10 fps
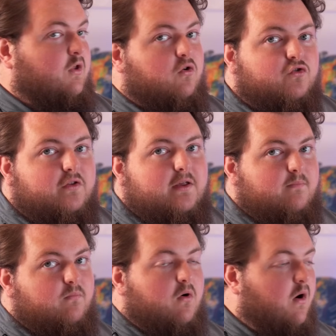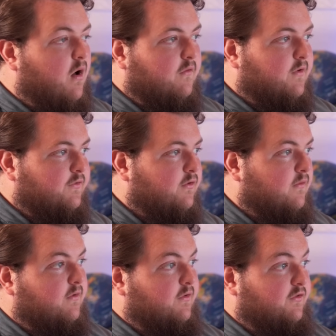usually all of our
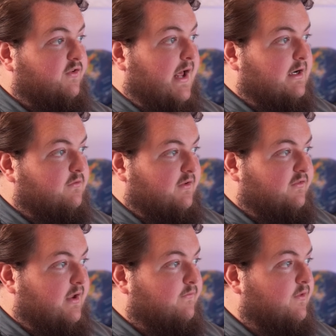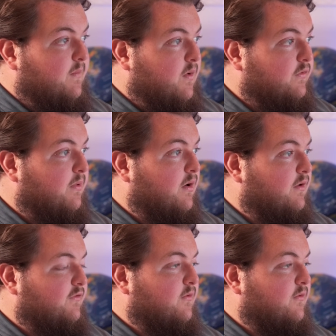servers are statically set for the most part,